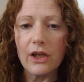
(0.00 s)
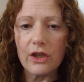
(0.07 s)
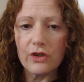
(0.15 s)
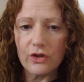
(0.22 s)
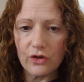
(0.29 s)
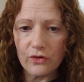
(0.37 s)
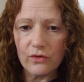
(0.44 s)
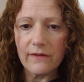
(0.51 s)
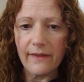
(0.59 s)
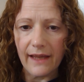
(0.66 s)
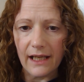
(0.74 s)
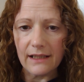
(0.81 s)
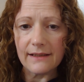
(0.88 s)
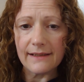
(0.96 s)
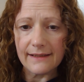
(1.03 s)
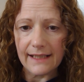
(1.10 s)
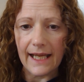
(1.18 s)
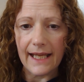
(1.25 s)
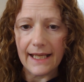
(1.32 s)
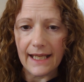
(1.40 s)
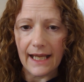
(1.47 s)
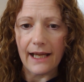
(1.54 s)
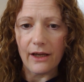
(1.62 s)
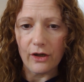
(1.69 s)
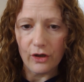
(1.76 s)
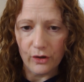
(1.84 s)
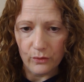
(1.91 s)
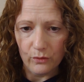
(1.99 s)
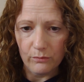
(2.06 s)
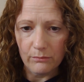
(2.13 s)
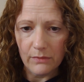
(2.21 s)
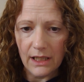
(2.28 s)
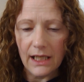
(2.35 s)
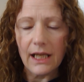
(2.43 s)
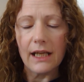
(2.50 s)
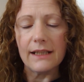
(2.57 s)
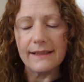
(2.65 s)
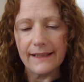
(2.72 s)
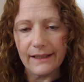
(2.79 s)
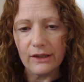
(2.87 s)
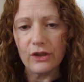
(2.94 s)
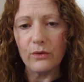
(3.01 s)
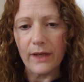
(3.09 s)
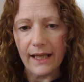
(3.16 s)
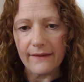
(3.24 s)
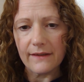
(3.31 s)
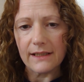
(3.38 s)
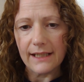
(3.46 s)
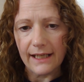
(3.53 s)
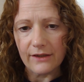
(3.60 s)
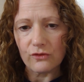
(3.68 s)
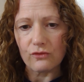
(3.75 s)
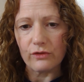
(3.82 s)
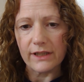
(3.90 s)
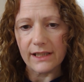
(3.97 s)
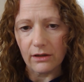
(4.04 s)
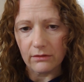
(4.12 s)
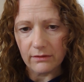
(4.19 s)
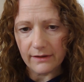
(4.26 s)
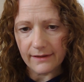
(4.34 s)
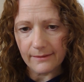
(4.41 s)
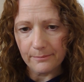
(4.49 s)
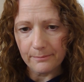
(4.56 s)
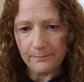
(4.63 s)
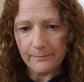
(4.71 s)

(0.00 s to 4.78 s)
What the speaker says: should then stay at home until you get the test results.